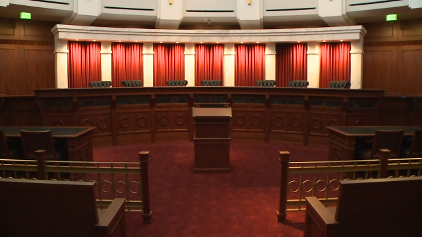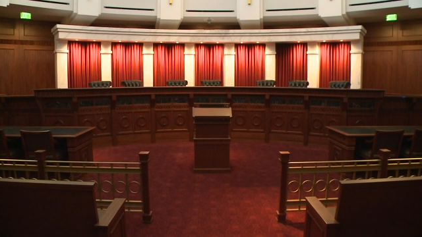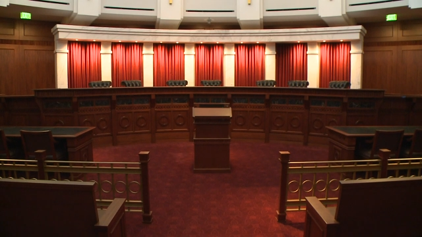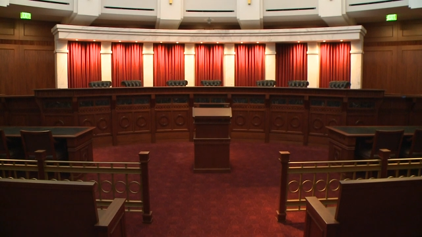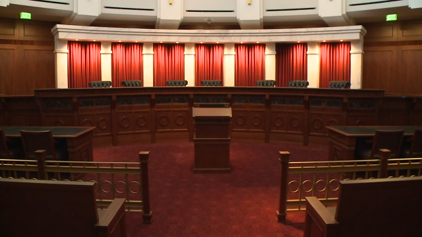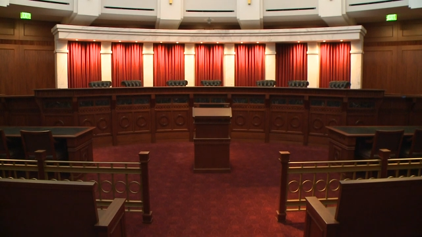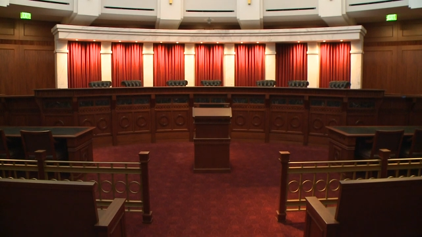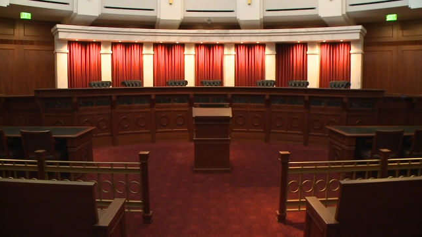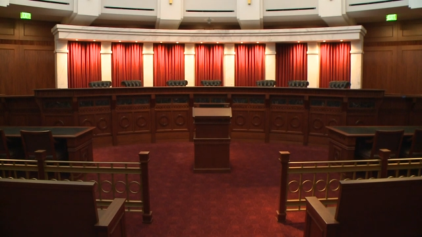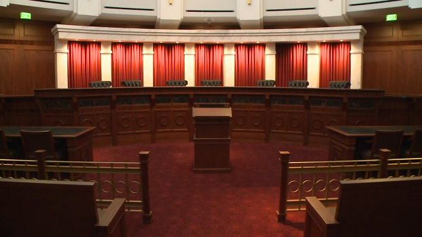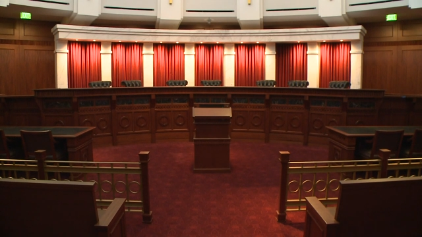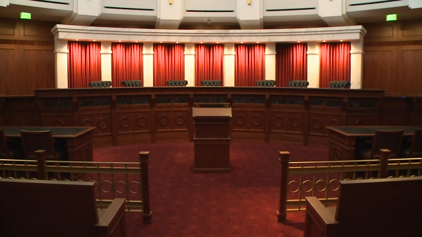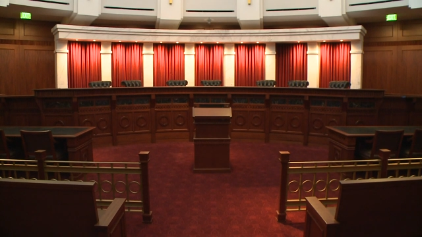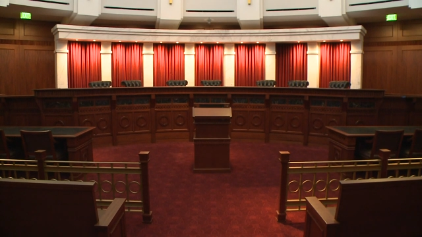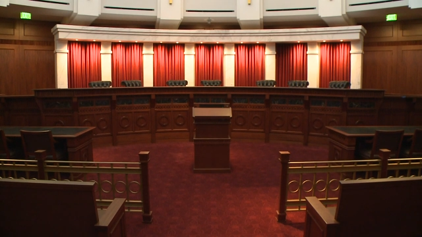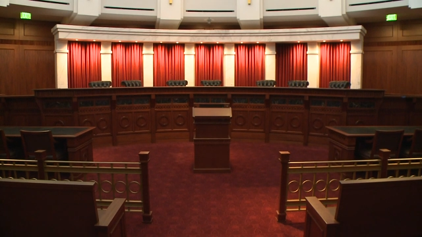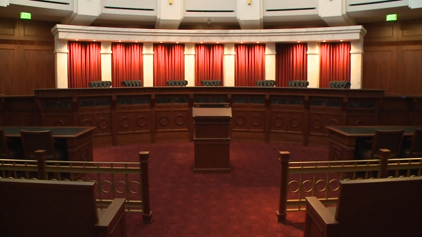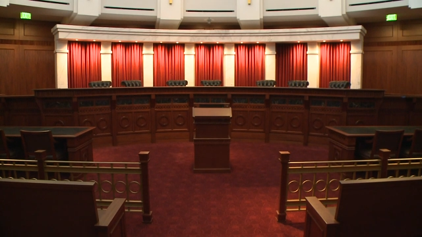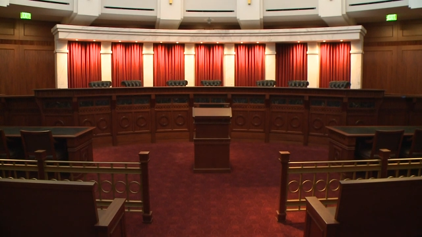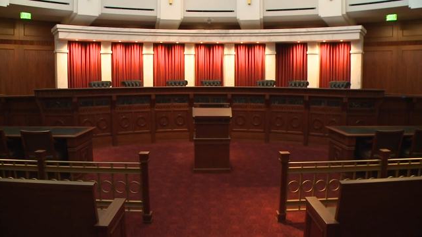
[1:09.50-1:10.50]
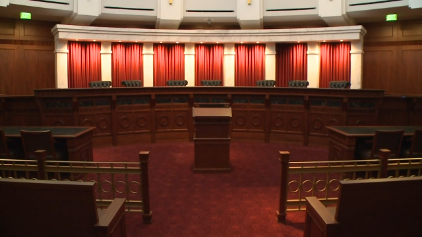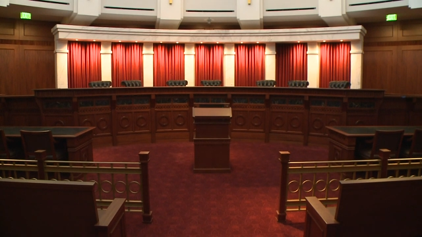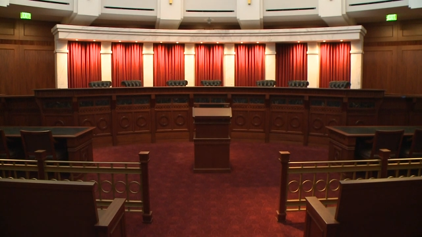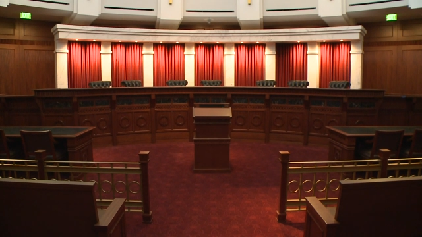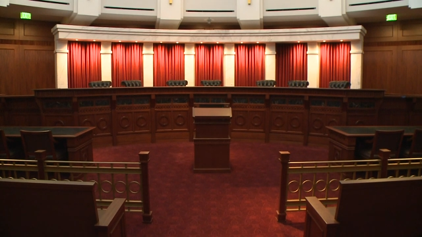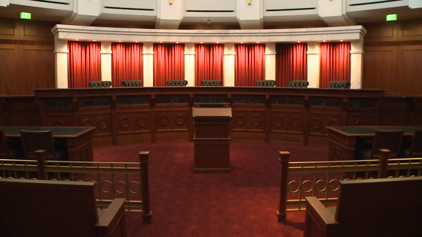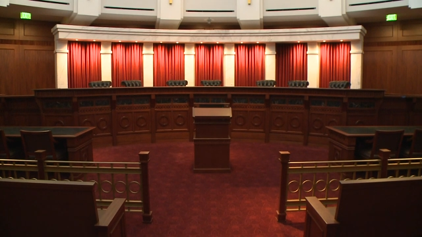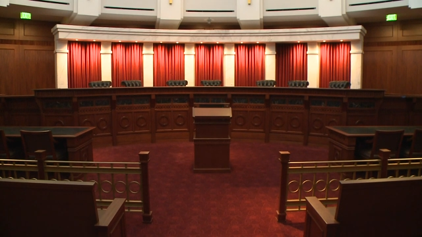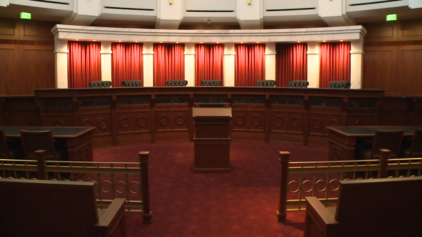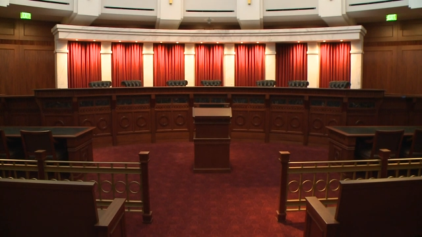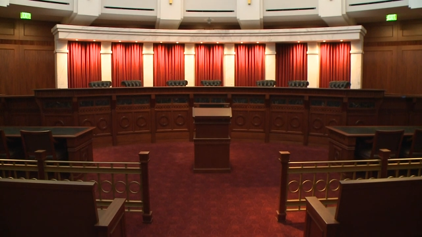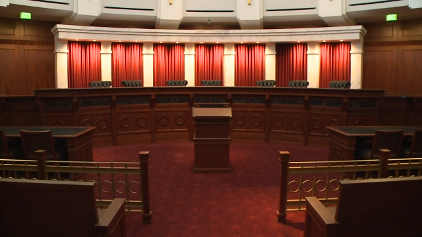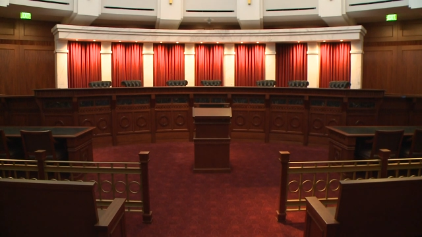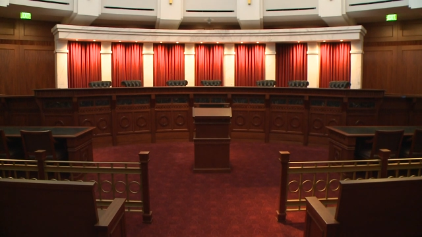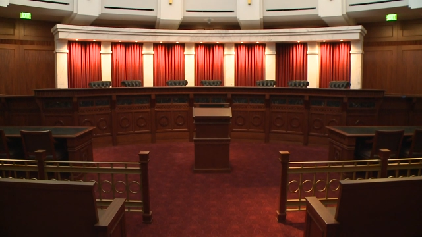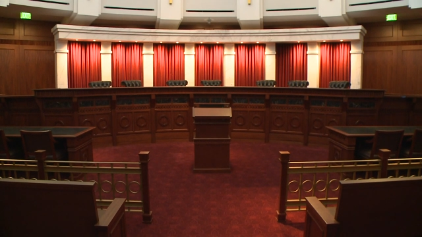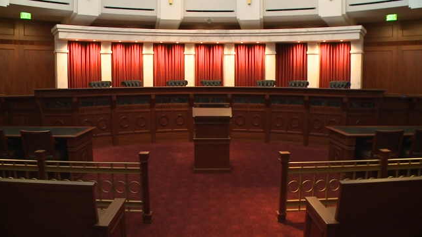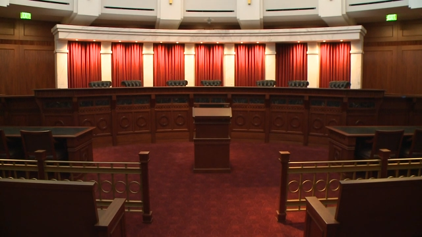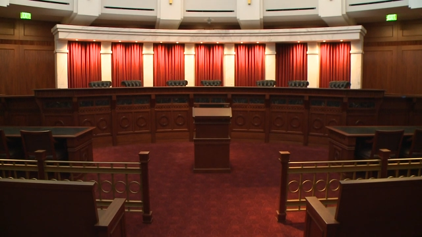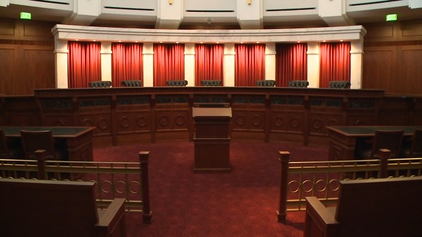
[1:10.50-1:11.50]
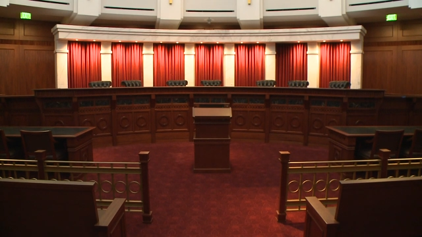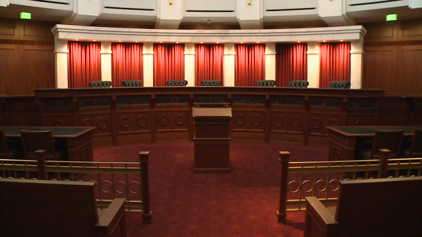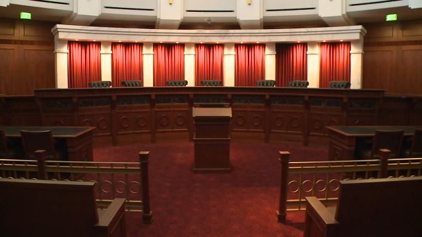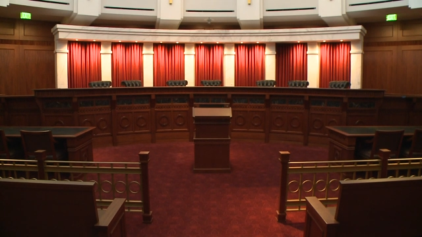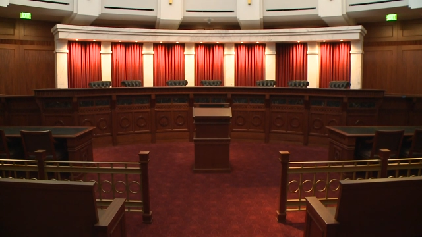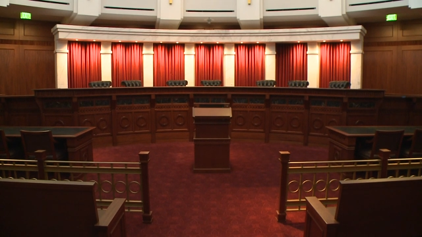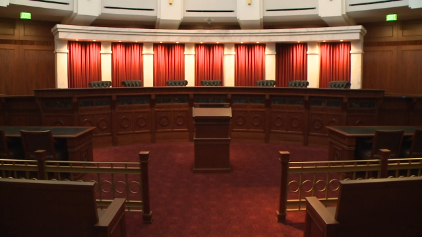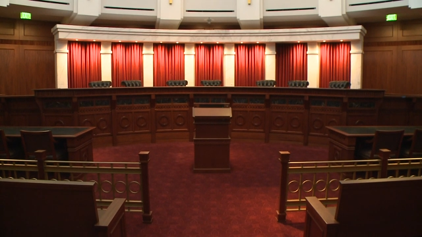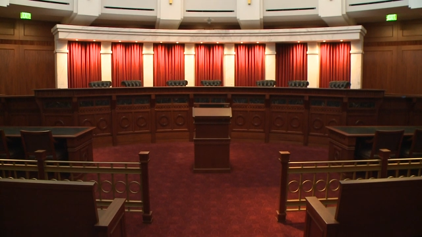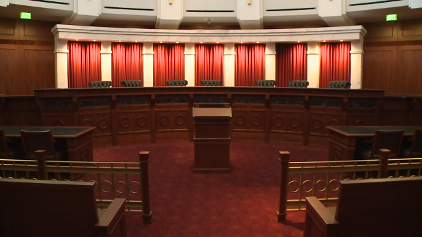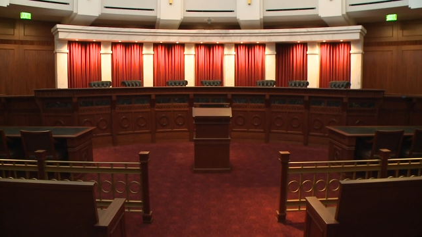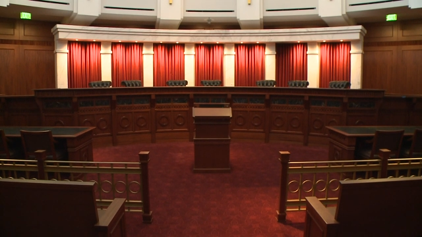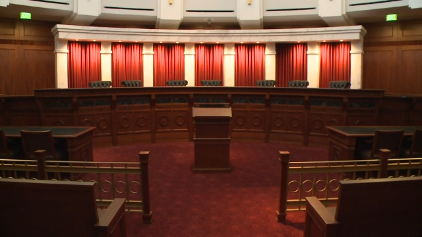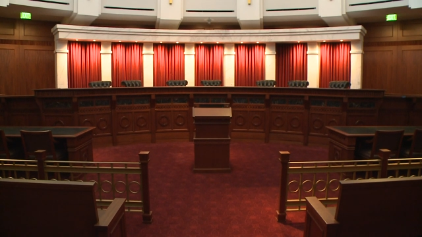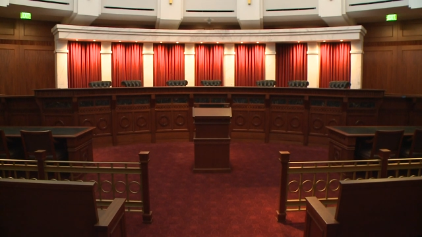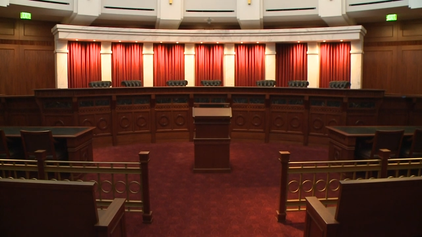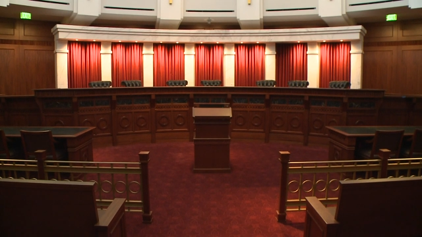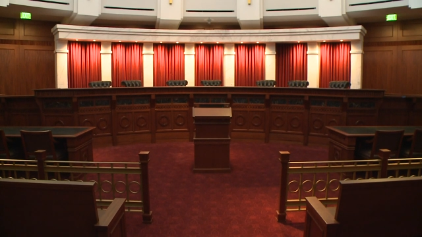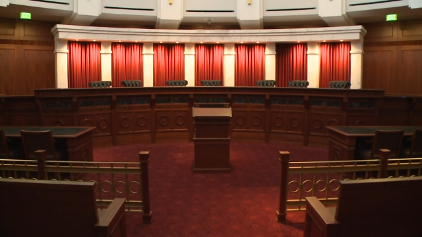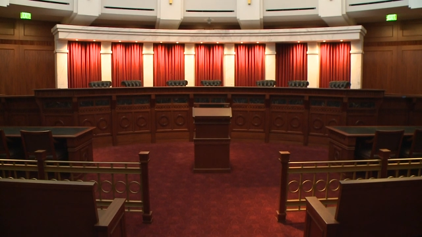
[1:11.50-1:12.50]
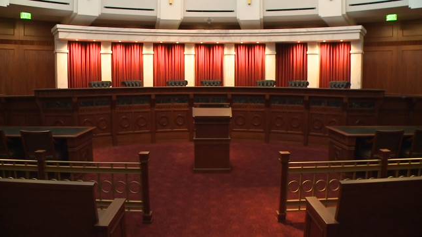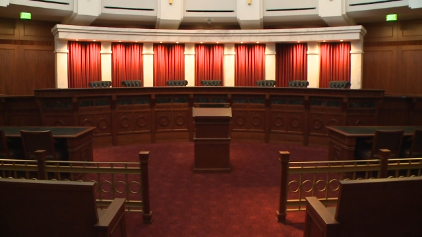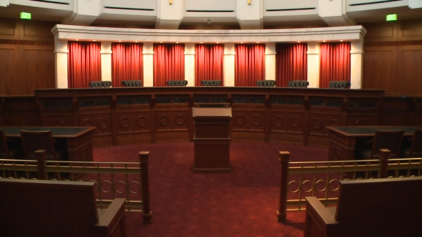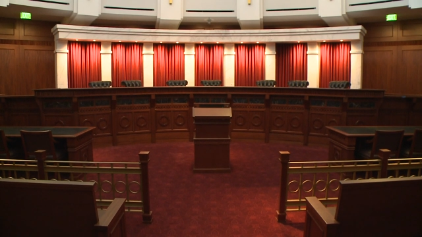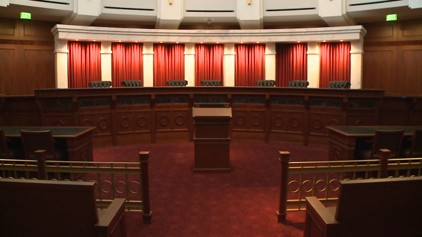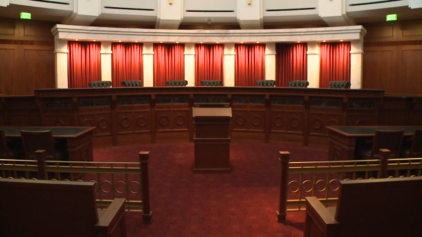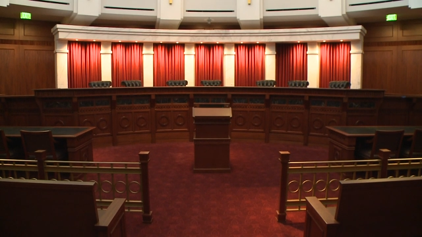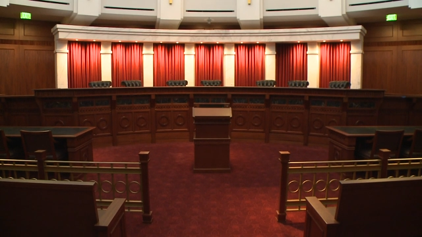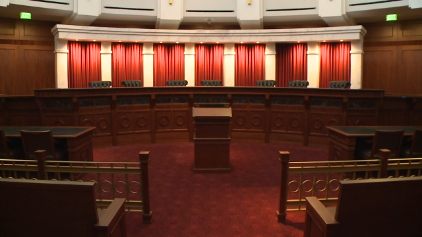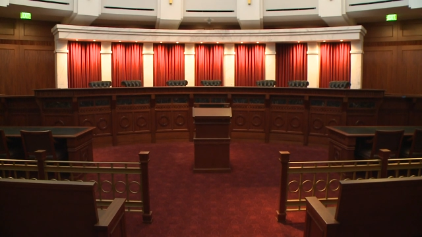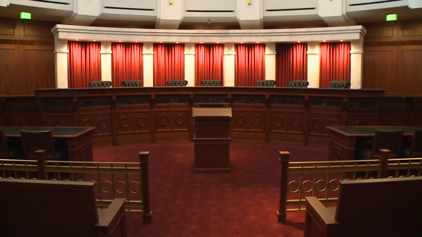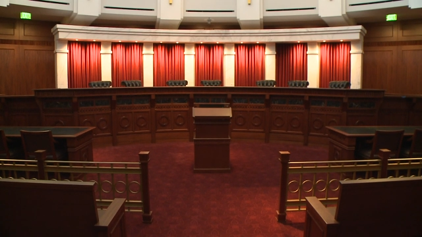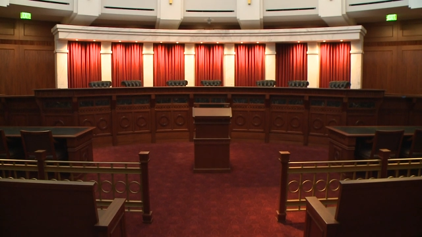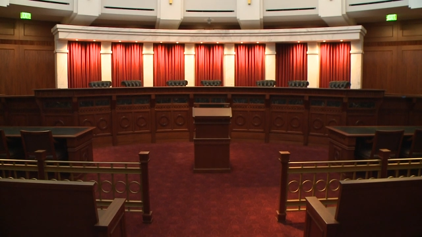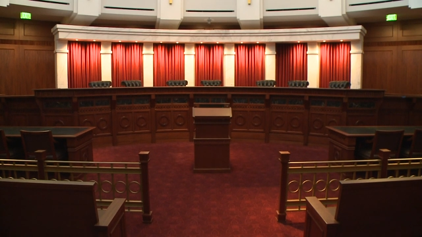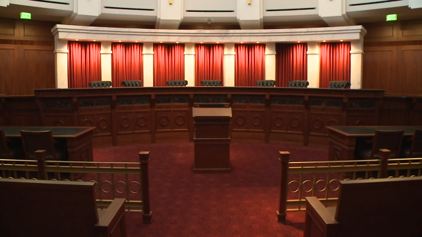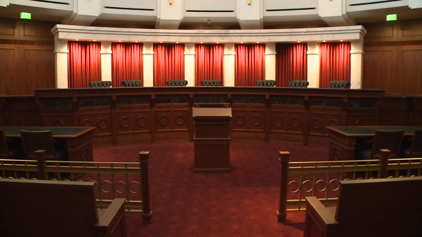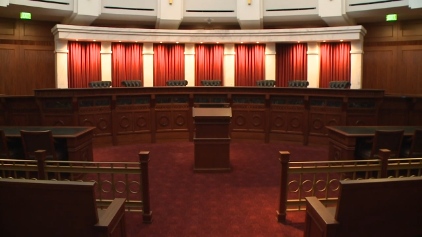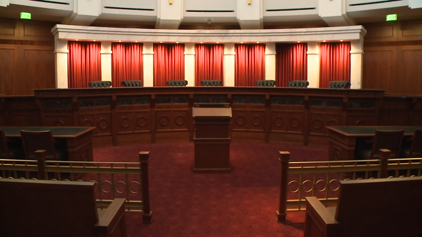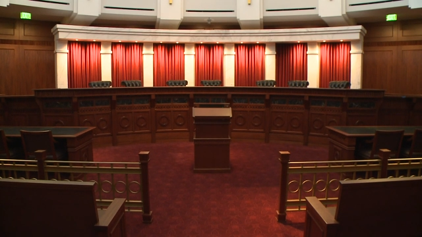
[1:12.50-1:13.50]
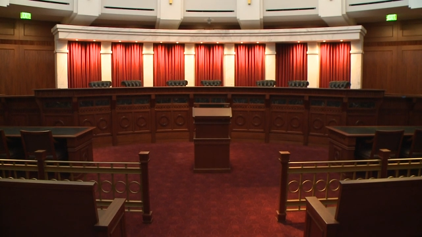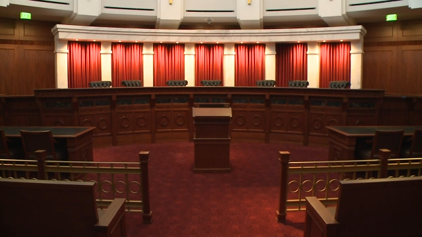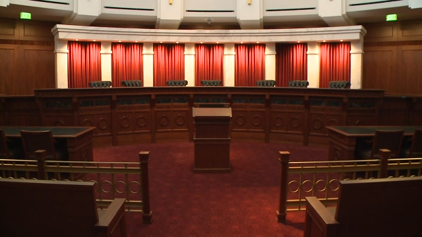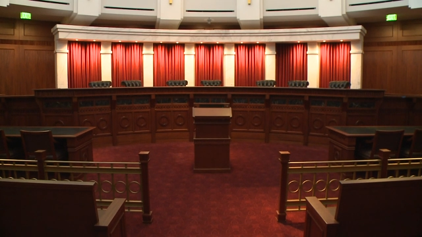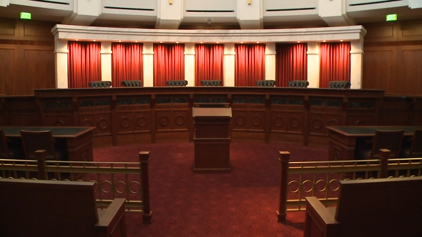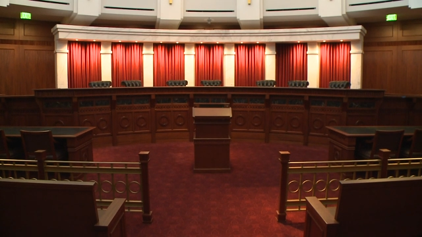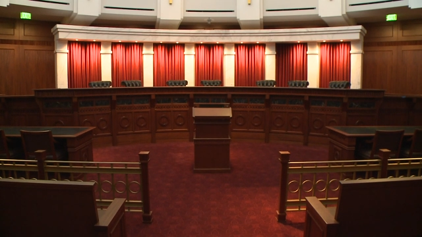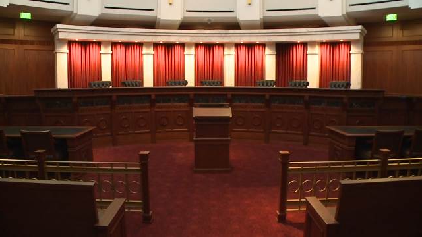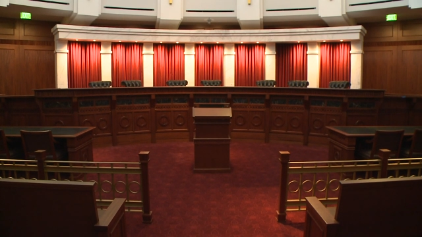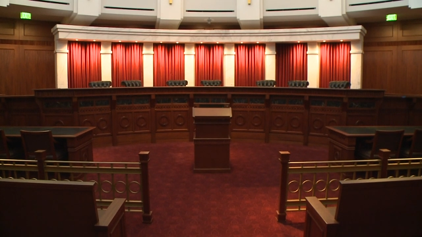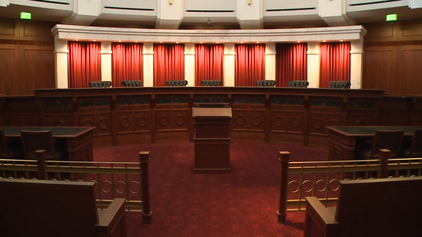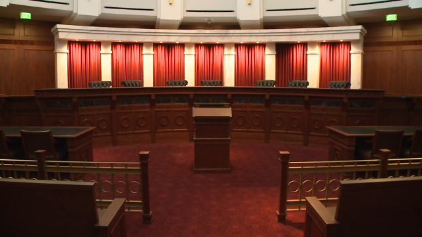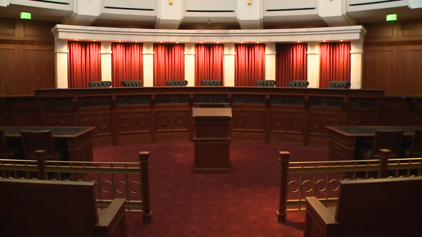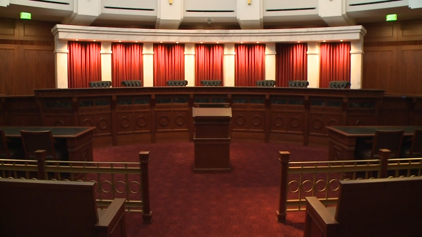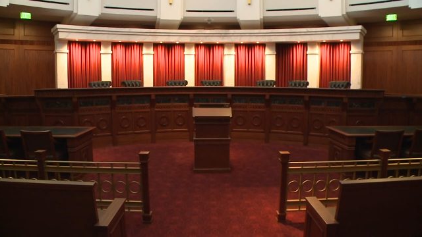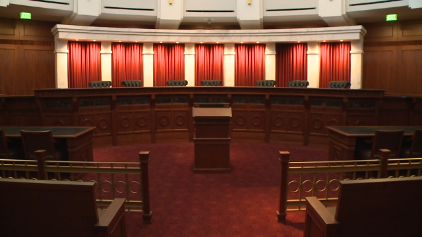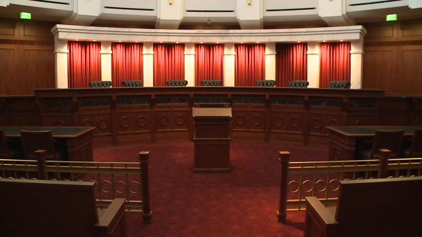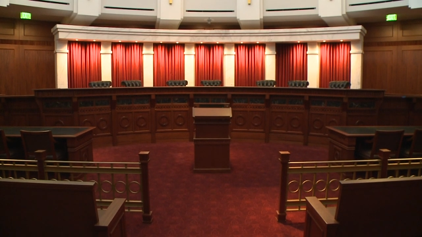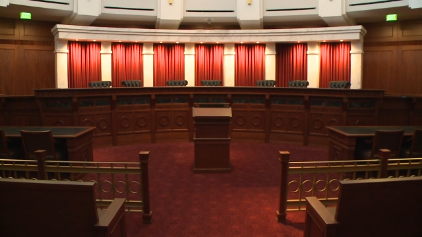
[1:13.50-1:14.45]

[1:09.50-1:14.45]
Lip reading: No face is visible, so there are no lips to read.